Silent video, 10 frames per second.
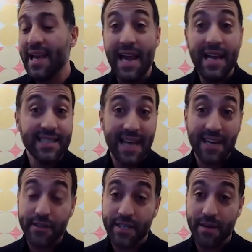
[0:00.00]
And he's
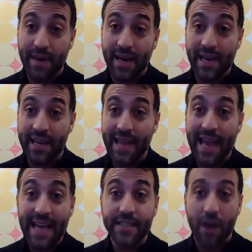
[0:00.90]
actually somebody that
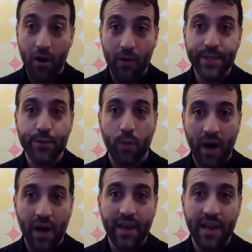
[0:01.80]
has always
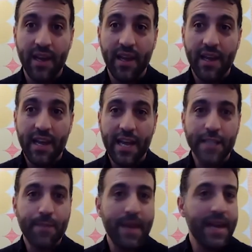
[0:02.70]
won. He's
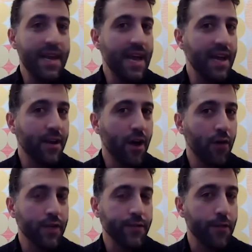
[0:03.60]
been in
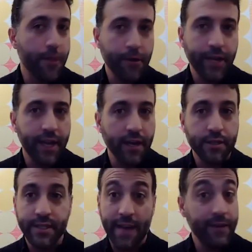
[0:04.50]
Congress for 30
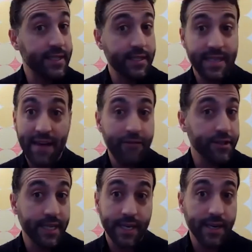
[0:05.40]
years, never
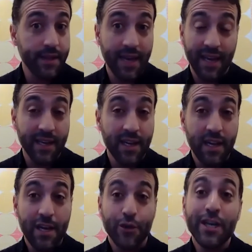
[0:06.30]
did anything.
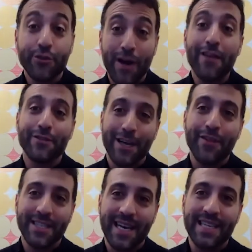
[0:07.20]
So he tried to sell
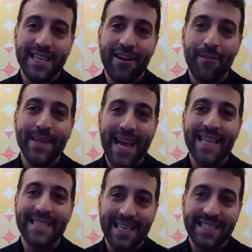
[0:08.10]
this idea of the
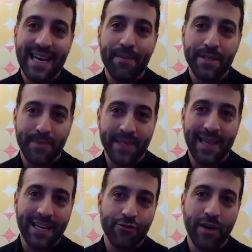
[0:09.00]
anti-establishment
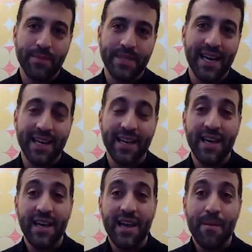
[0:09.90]
like Trump did,
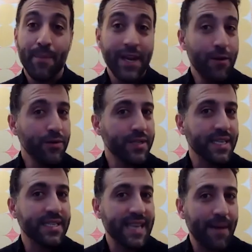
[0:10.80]
but he was the
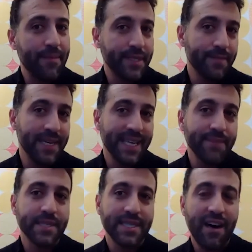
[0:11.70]
establishment
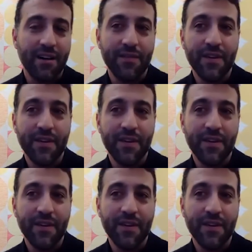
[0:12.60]
himself.